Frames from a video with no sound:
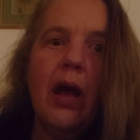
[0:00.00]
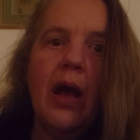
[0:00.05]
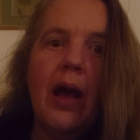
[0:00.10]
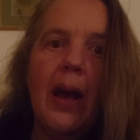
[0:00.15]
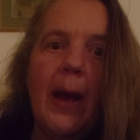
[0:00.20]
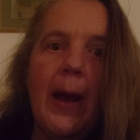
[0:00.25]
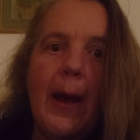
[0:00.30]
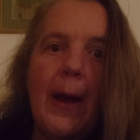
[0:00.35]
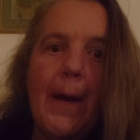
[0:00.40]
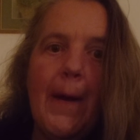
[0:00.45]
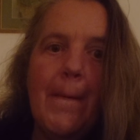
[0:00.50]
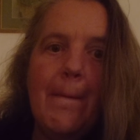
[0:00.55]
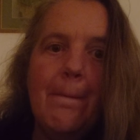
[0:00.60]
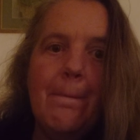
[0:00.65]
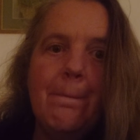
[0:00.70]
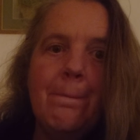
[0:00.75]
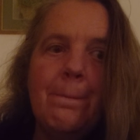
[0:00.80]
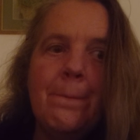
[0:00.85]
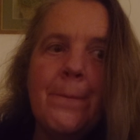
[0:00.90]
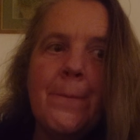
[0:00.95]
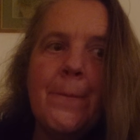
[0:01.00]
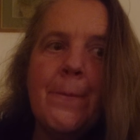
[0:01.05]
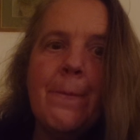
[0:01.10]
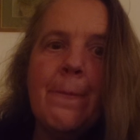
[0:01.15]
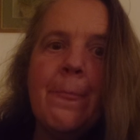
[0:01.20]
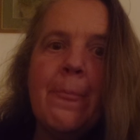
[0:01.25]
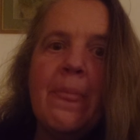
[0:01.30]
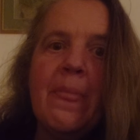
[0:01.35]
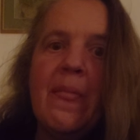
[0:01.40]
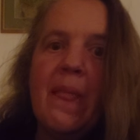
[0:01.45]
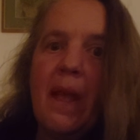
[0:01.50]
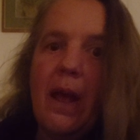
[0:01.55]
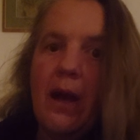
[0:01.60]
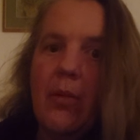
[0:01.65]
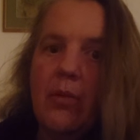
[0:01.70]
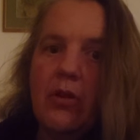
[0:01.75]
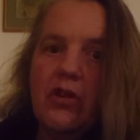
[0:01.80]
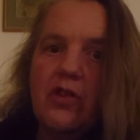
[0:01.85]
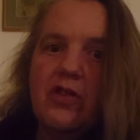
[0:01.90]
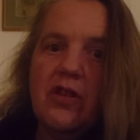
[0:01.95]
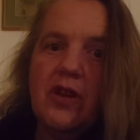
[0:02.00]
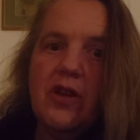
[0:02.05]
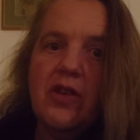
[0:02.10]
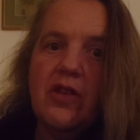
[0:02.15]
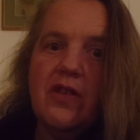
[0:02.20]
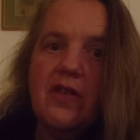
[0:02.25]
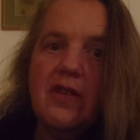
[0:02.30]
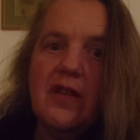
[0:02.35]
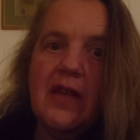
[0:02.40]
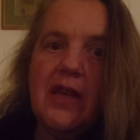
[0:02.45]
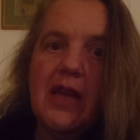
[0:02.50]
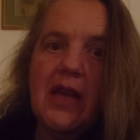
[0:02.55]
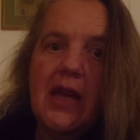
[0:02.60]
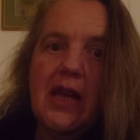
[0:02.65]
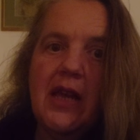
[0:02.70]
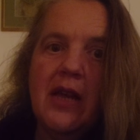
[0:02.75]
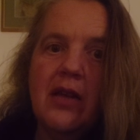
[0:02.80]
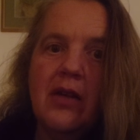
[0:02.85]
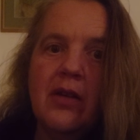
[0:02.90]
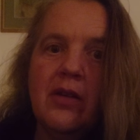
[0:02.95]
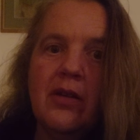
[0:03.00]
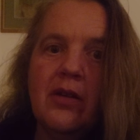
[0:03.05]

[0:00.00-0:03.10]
I'm just going to see